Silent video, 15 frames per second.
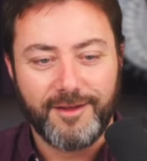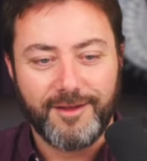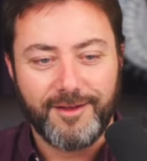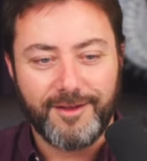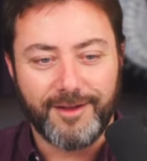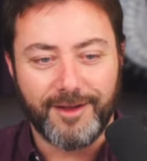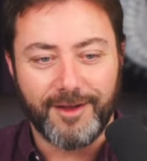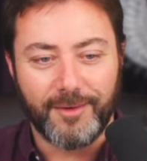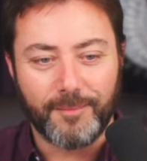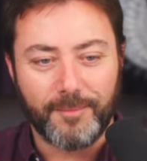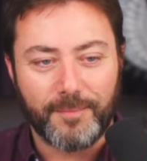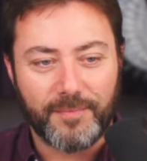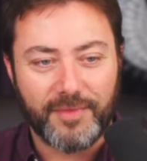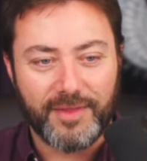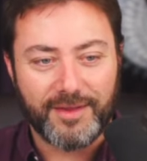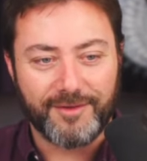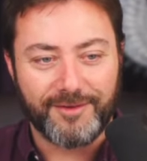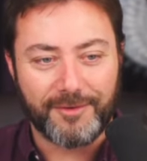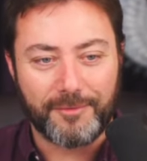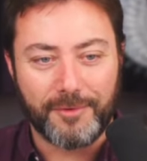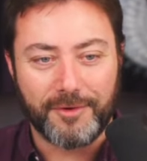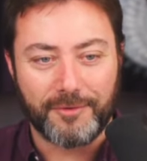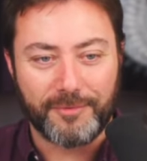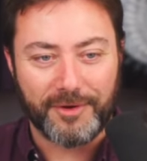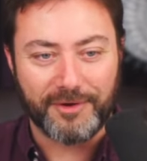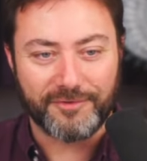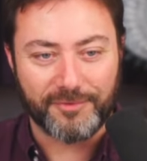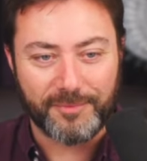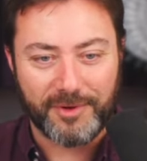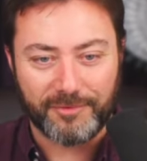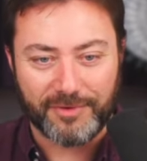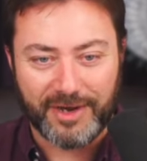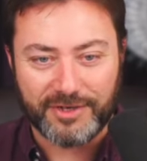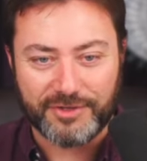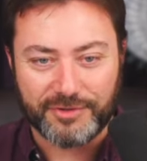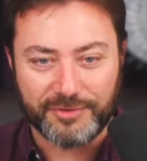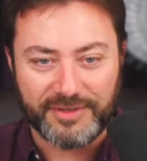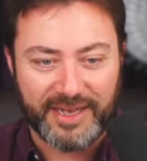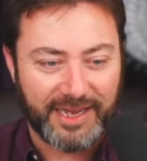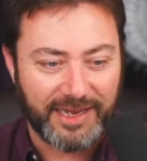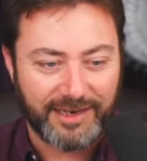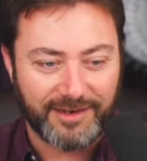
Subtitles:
What have we got from Irrational Dane?